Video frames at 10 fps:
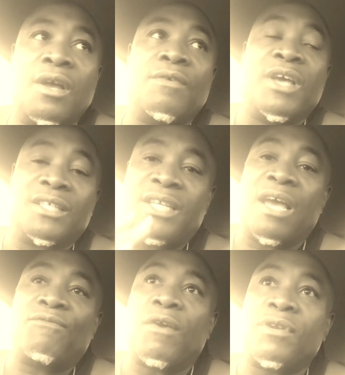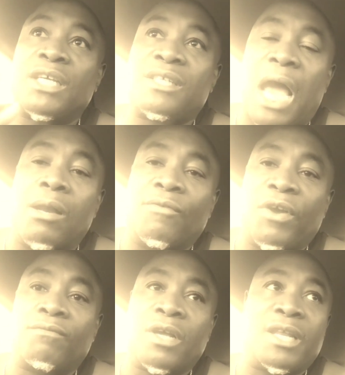There's dead faith and there's lively
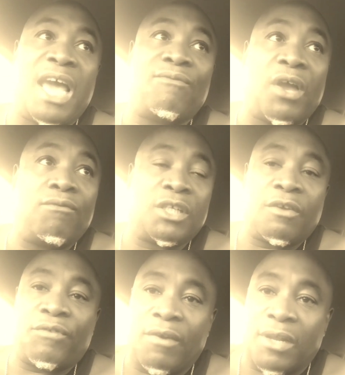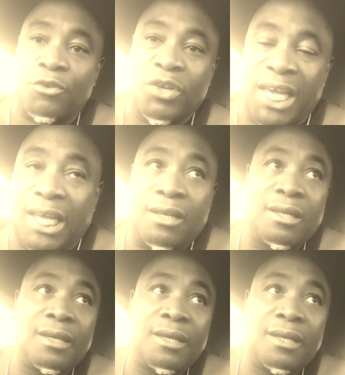faith. The dead faith is the faith that you get it.